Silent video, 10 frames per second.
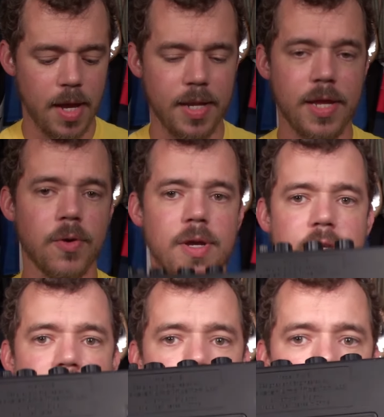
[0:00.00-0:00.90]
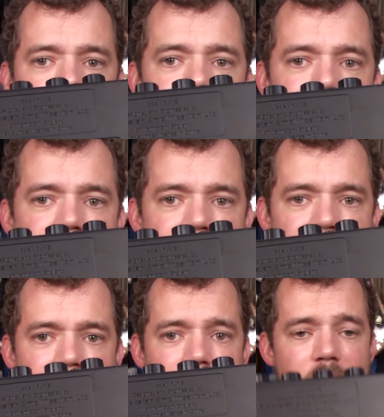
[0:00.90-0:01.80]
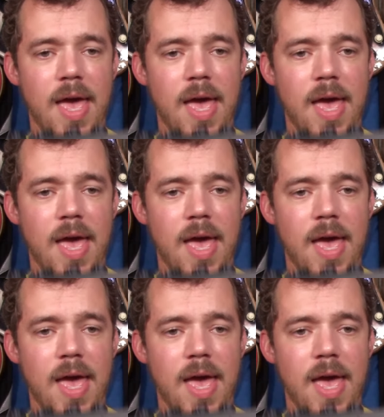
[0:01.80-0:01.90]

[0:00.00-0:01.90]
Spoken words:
And here is your DC in,